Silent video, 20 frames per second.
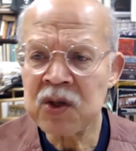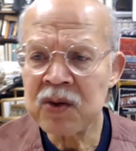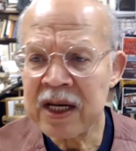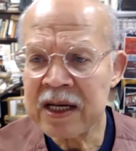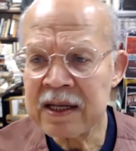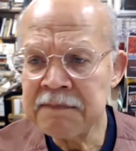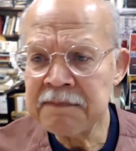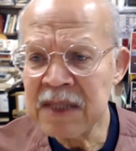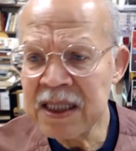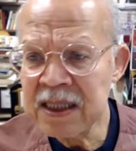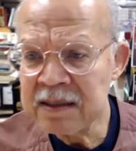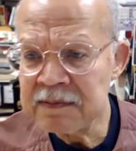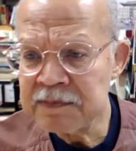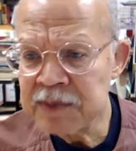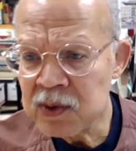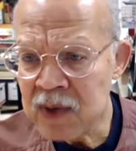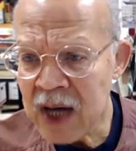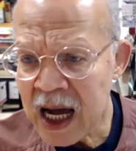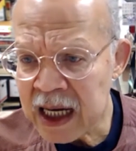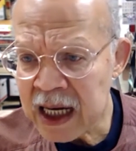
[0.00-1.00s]
that Amiri
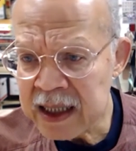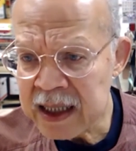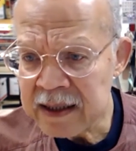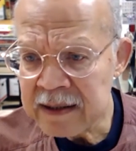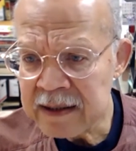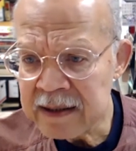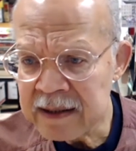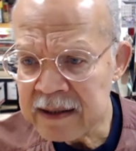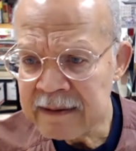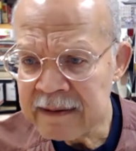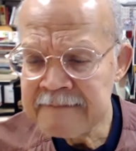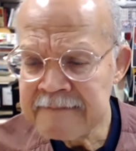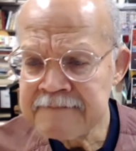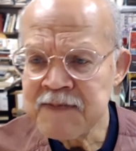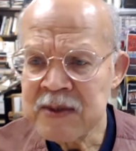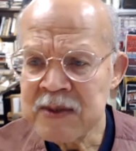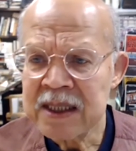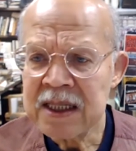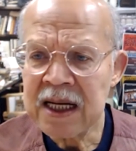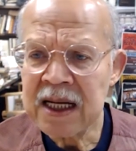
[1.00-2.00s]
Baraka
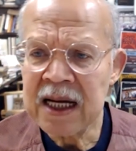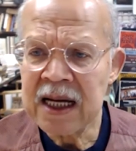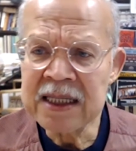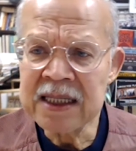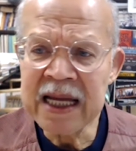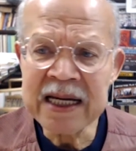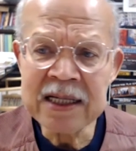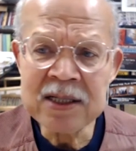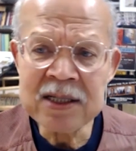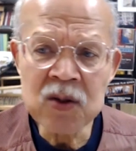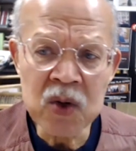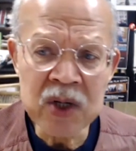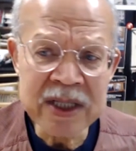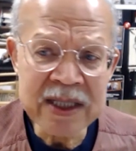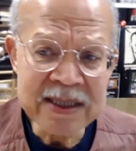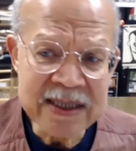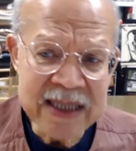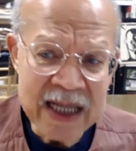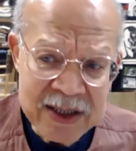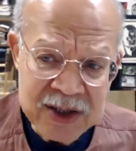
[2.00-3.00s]
led an
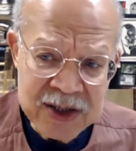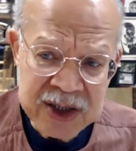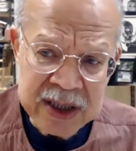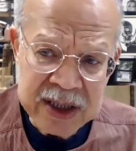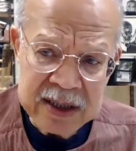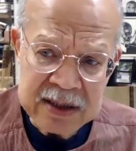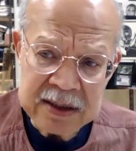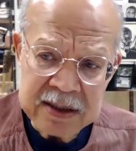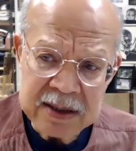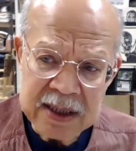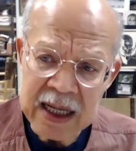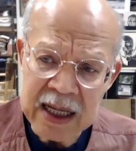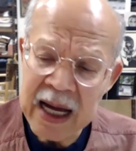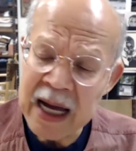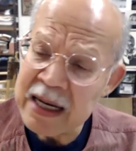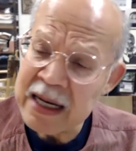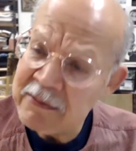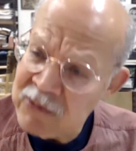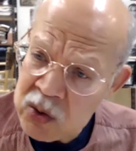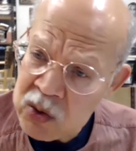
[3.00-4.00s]
organization out
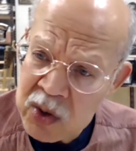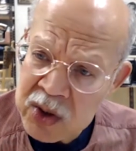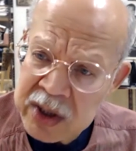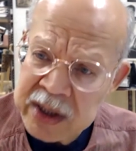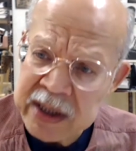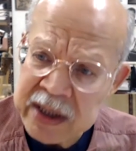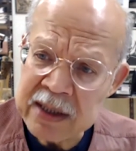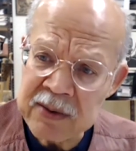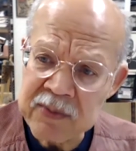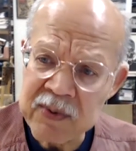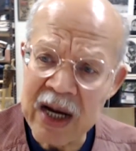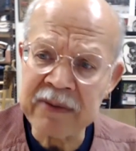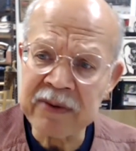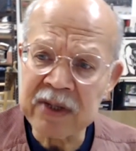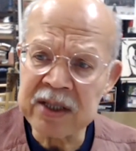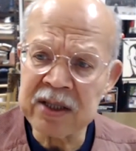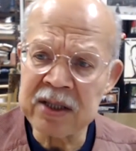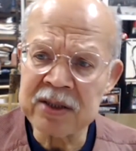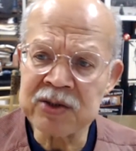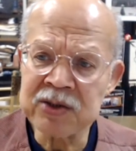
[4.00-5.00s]
of Newark and around the
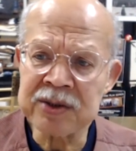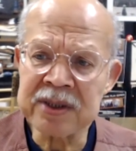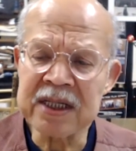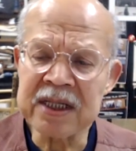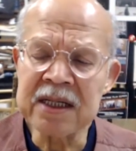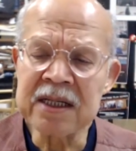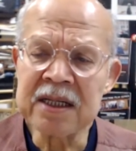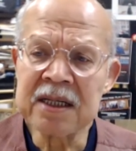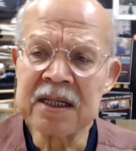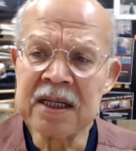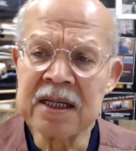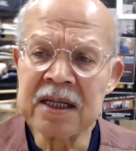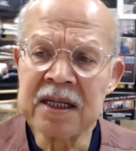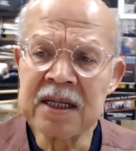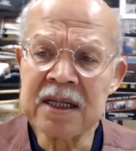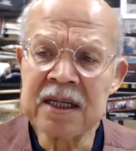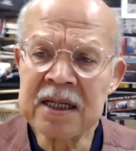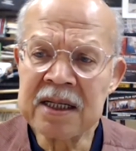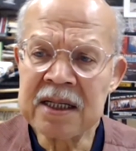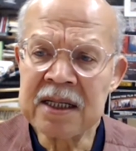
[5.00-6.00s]
country
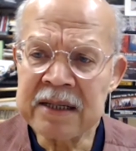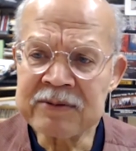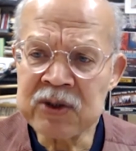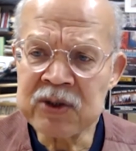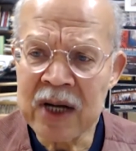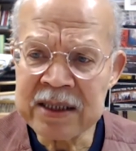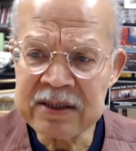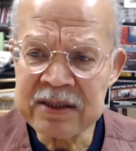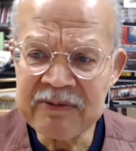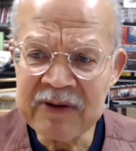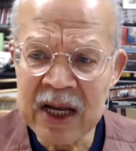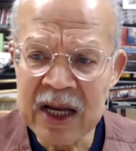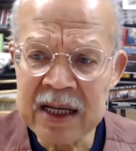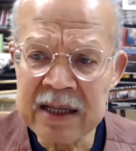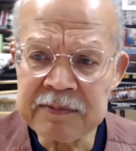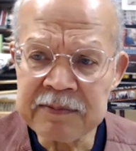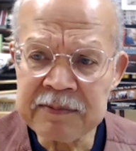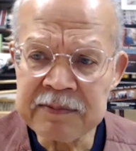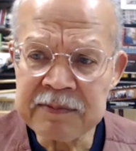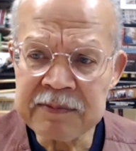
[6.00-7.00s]
of trying to
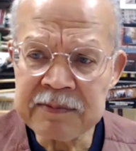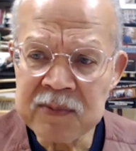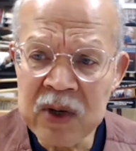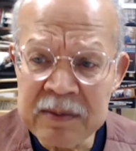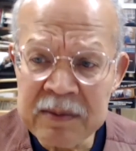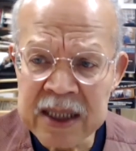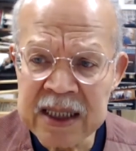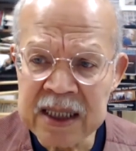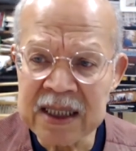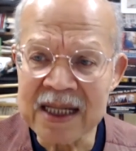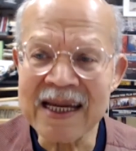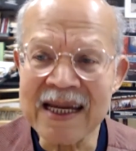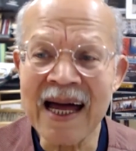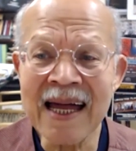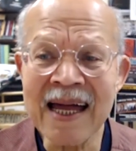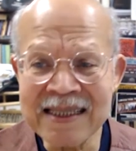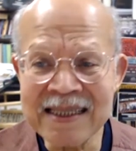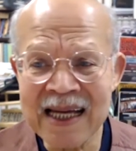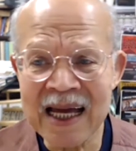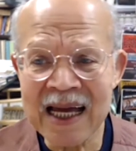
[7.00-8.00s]
develop women in the
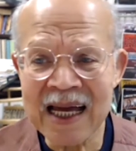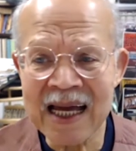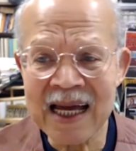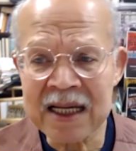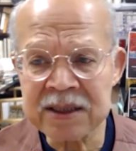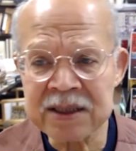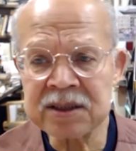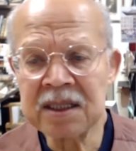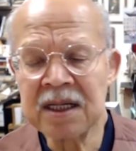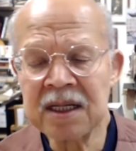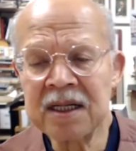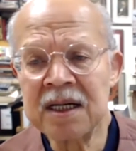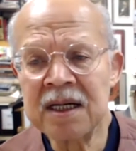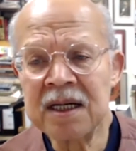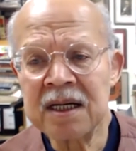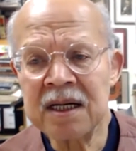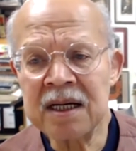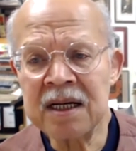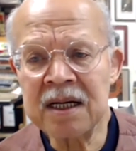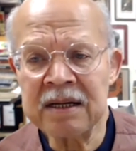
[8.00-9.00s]
context
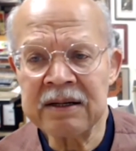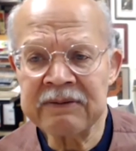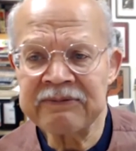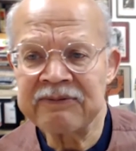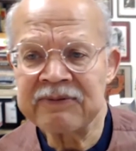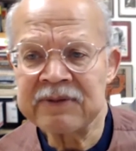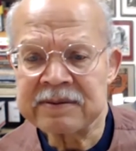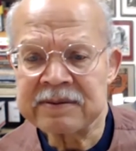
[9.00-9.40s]
of